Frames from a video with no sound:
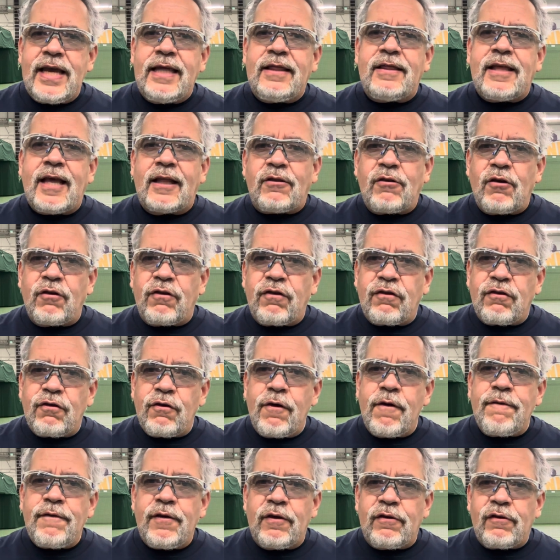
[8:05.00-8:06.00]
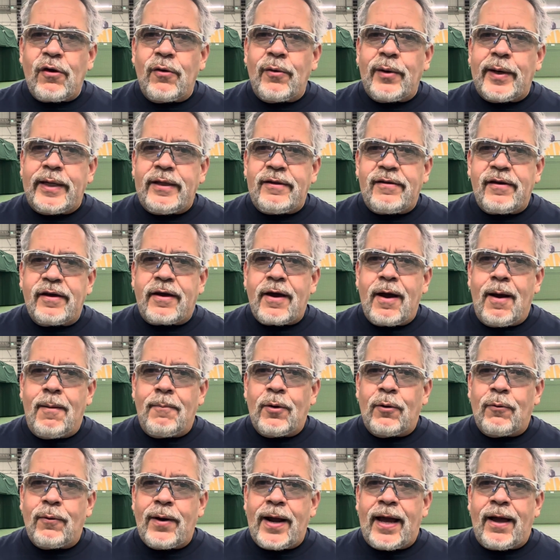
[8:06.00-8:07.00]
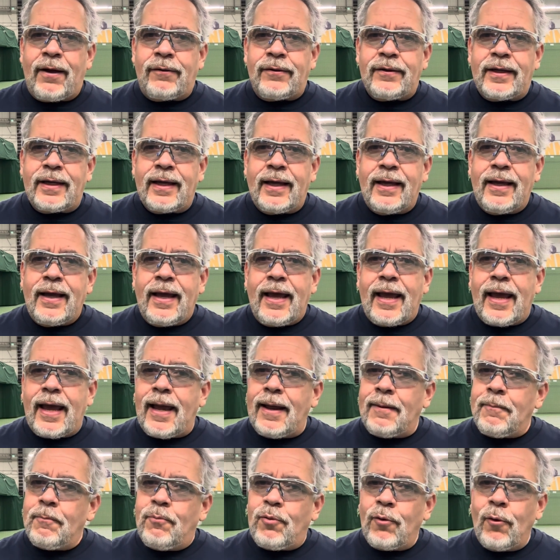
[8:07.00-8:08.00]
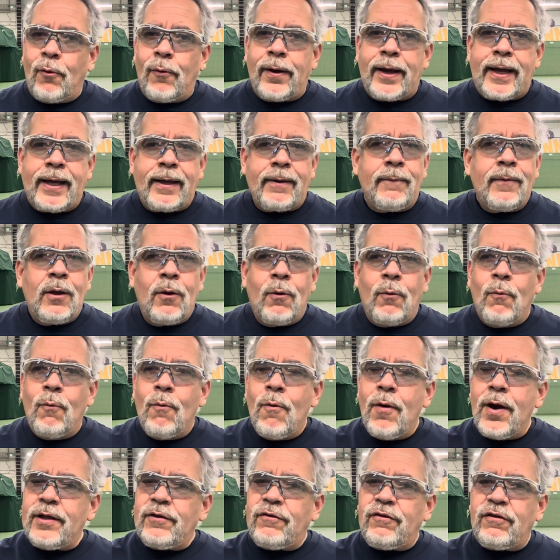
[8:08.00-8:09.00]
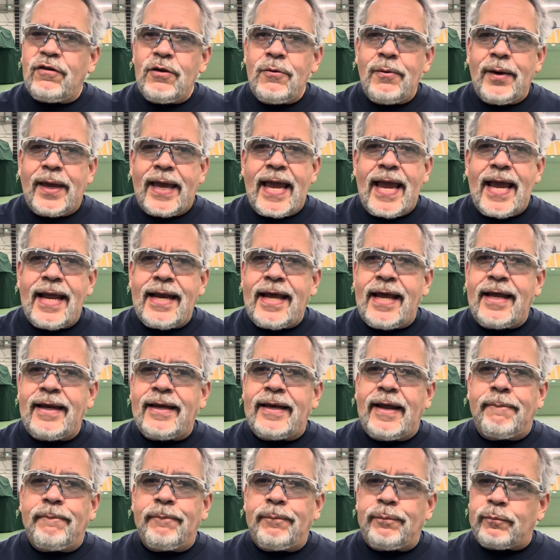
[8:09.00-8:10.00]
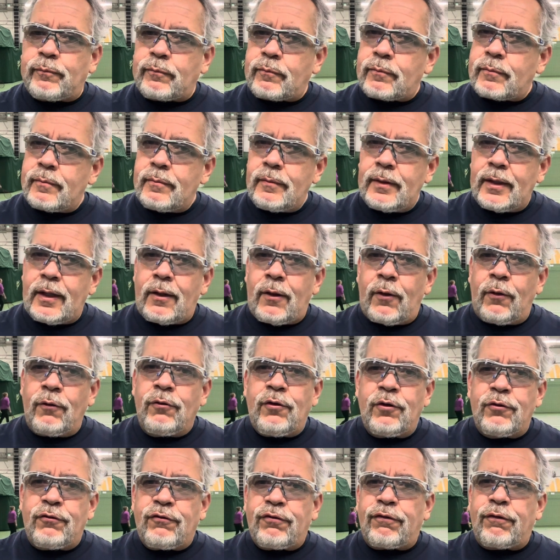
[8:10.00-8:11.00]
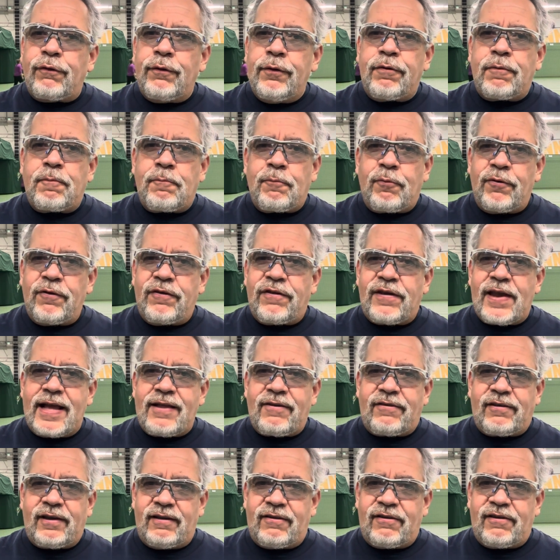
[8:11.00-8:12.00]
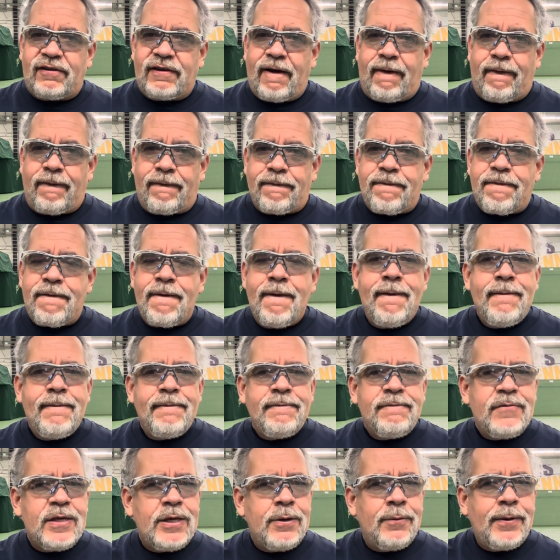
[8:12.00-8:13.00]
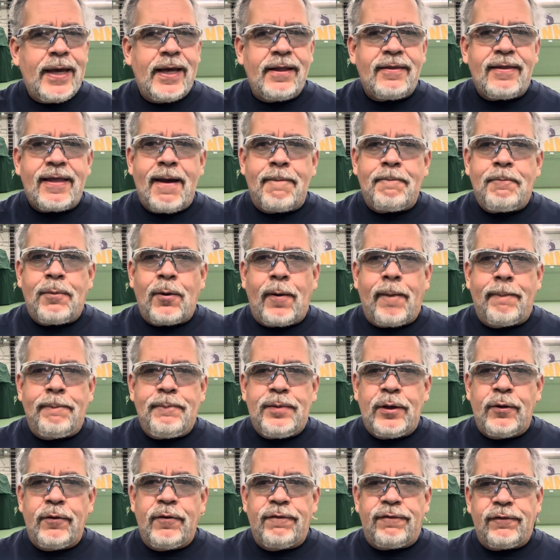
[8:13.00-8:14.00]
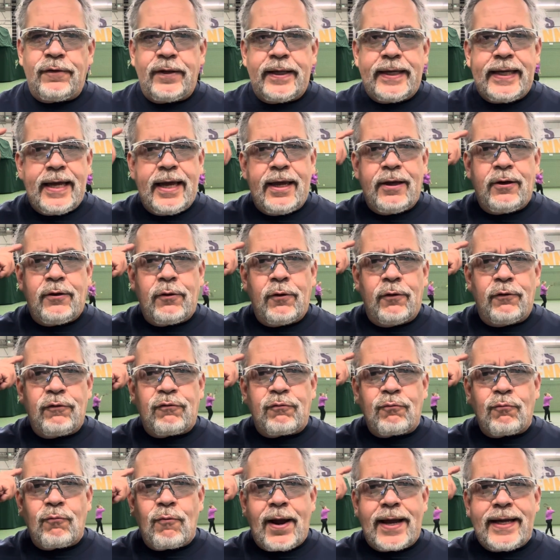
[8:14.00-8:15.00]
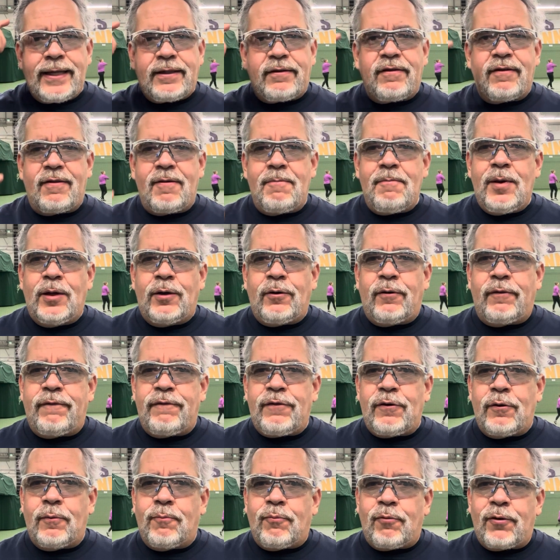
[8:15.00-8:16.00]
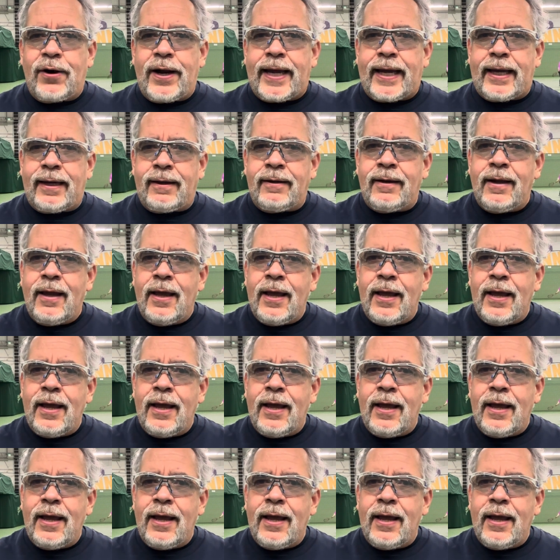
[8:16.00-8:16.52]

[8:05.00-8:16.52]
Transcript: that the serve is going to come around. And boy, once you hit it, the truth presents itself. You hit that ball beautifully, it goes right to the middle of your brain,